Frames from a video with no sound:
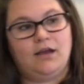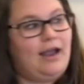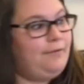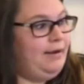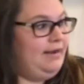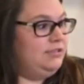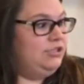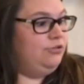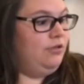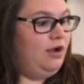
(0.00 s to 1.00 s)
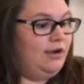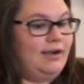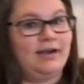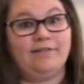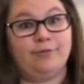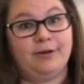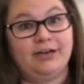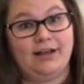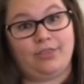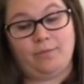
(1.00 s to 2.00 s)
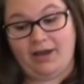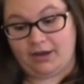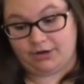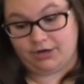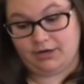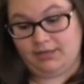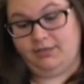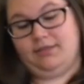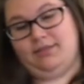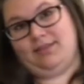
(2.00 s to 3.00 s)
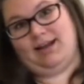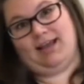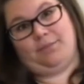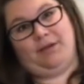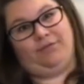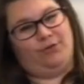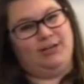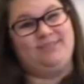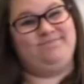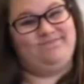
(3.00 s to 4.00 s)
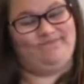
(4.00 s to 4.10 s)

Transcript: I waited too long and I never printed out the pattern, and then I had to pay for it.